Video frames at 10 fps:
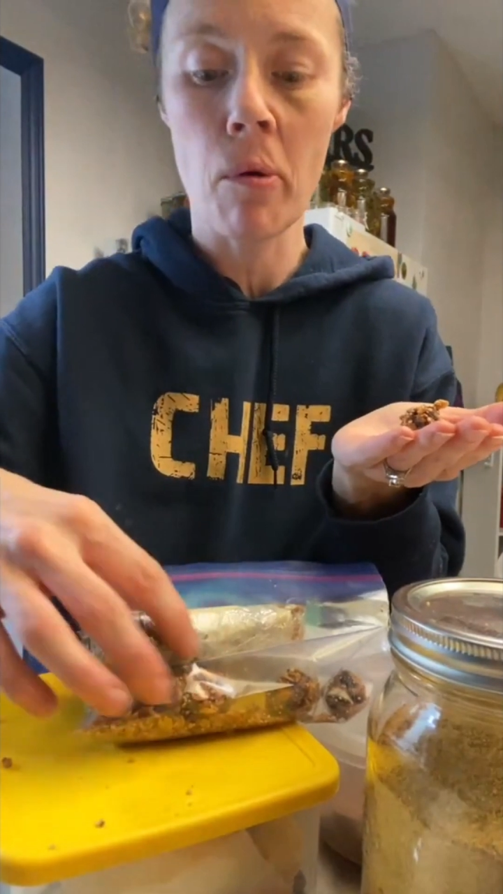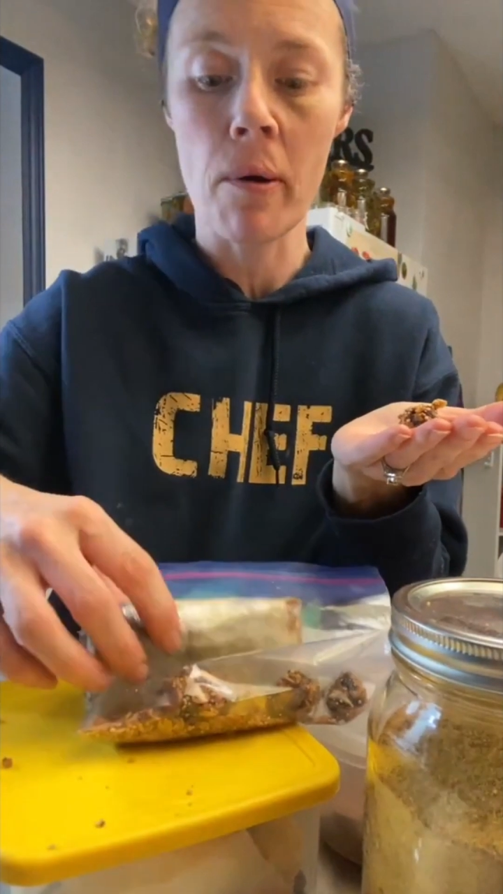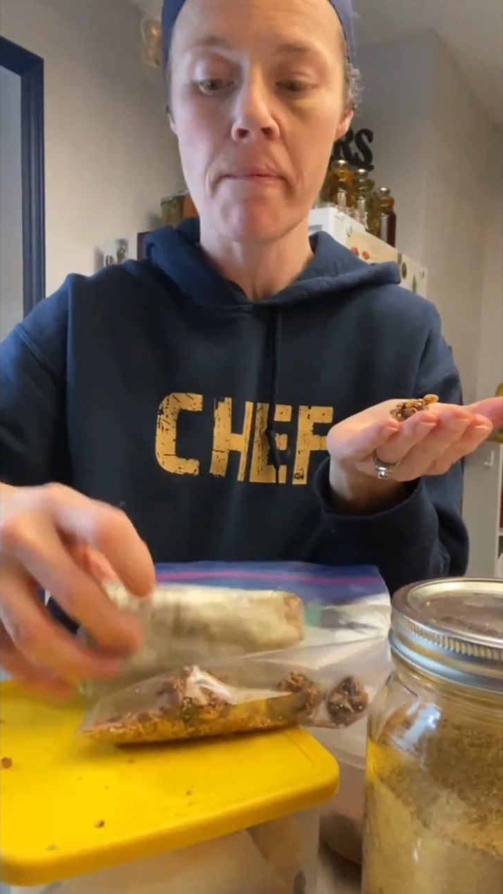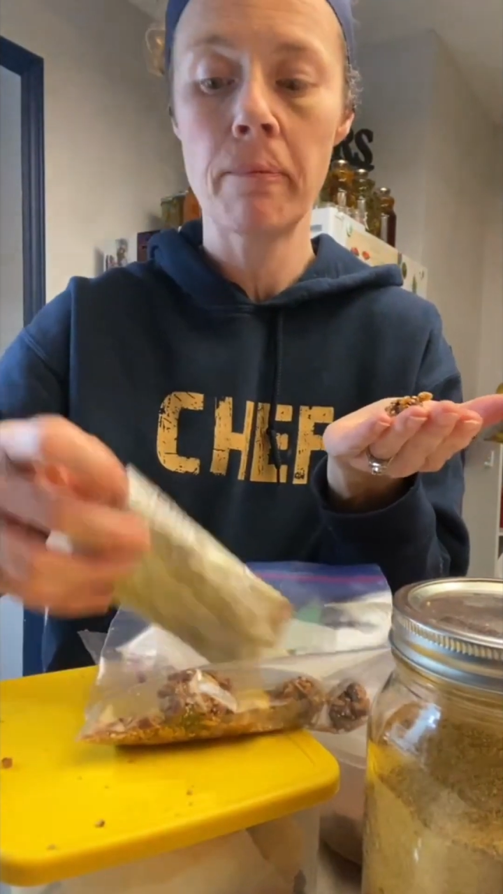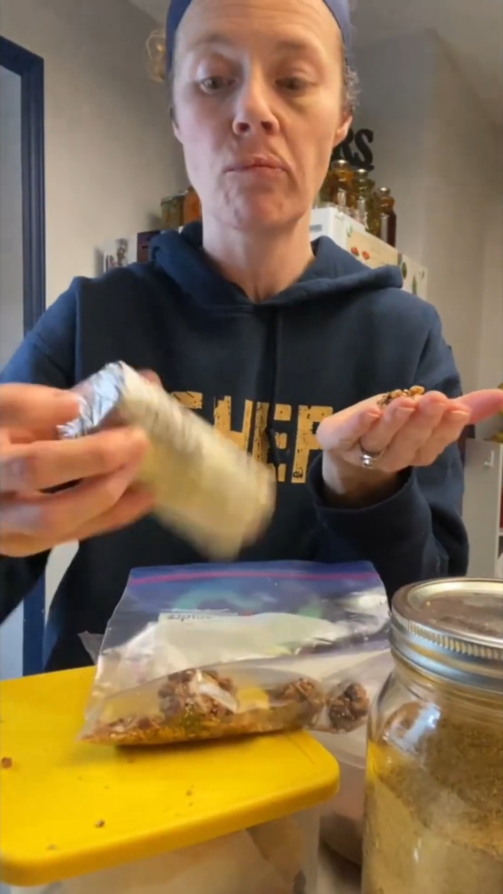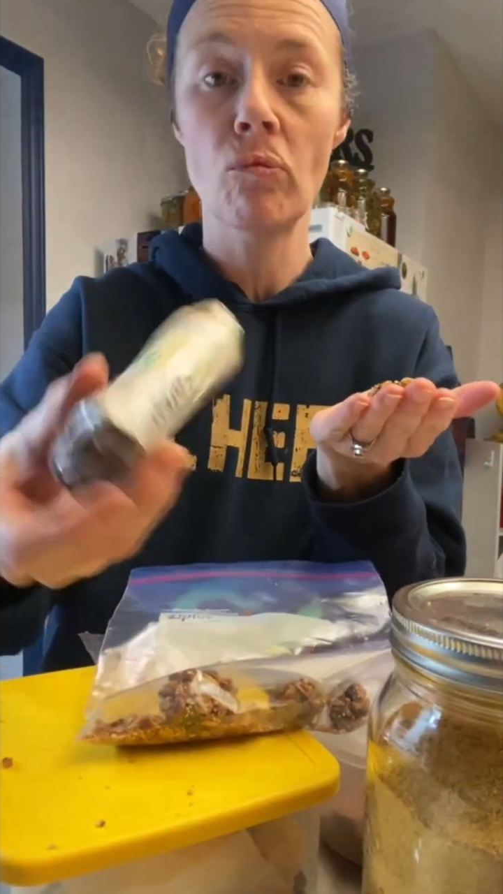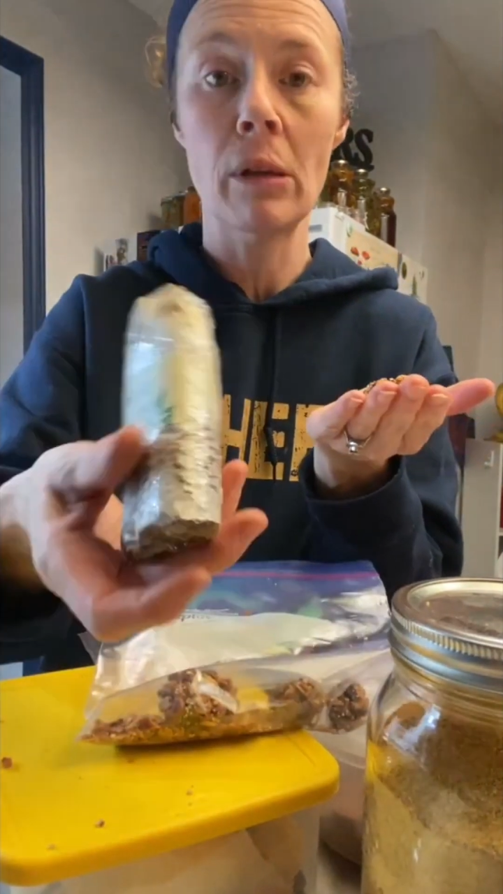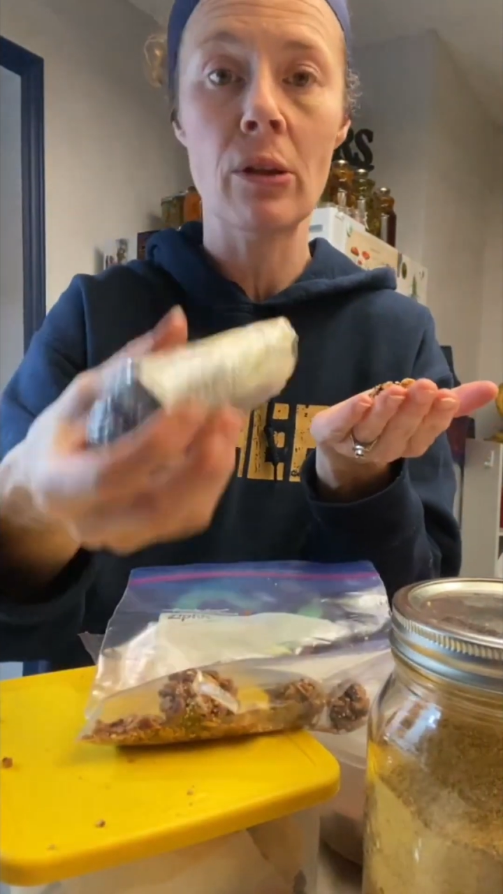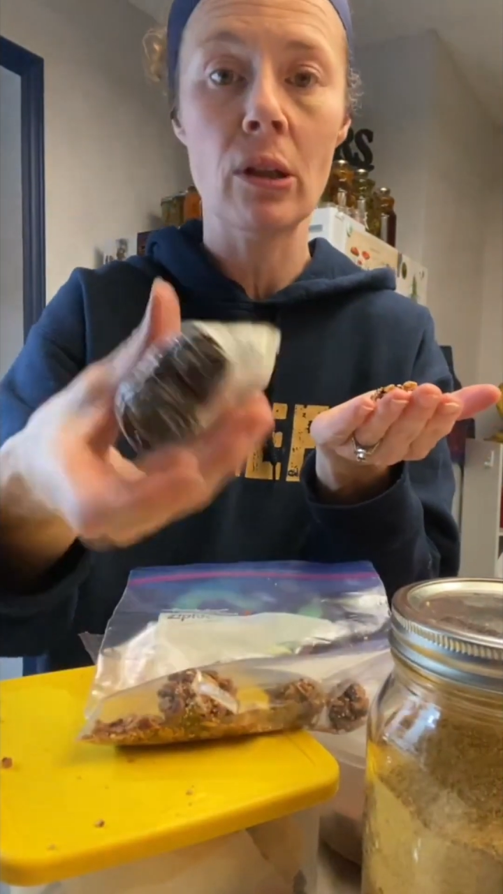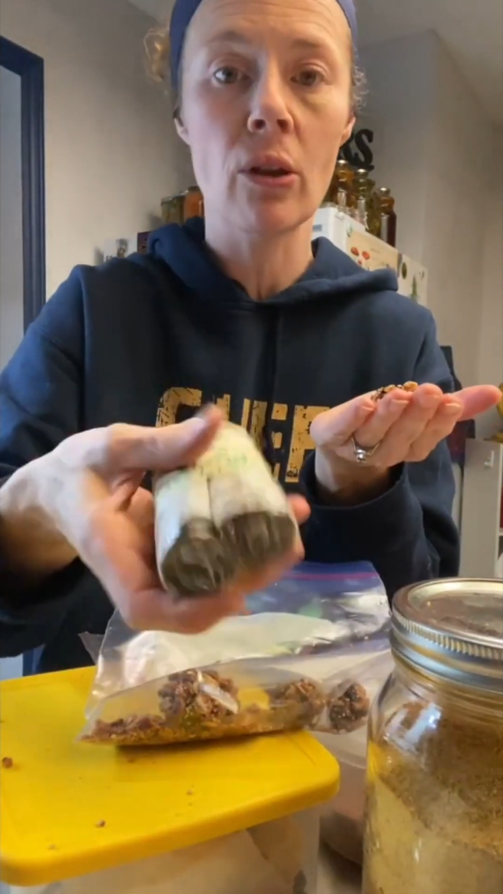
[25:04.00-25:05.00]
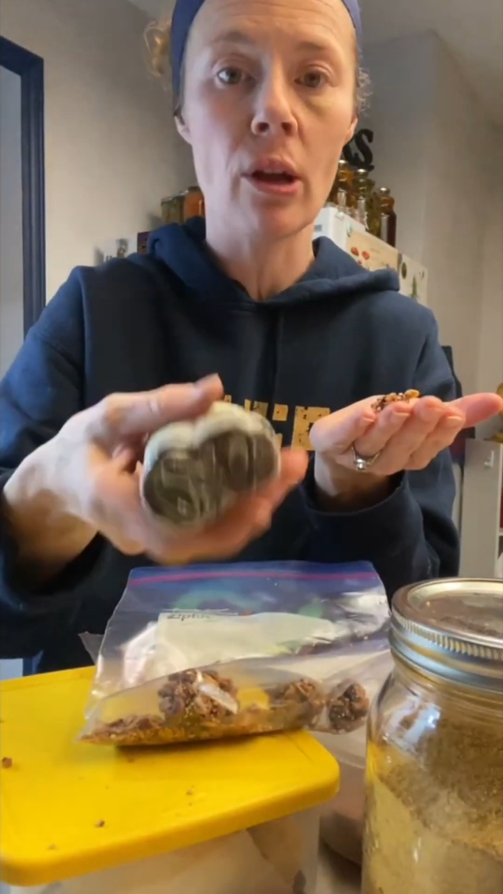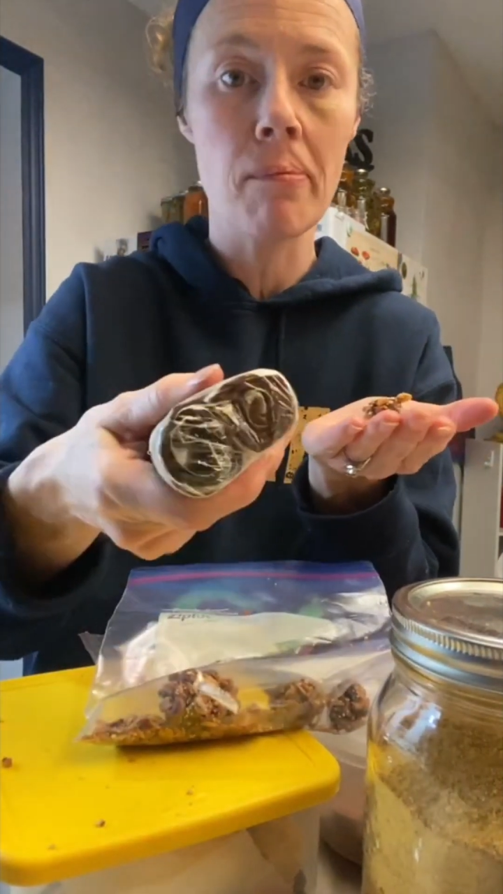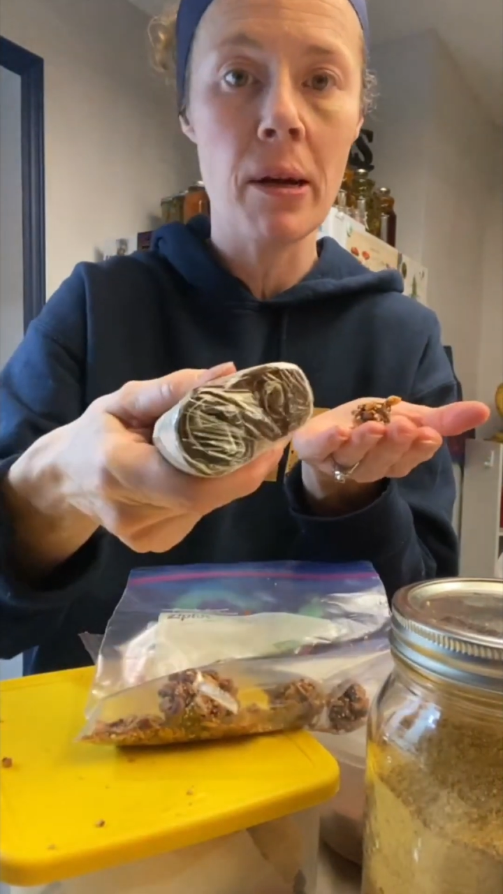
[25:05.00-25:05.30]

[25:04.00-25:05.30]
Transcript: more. Make this a thick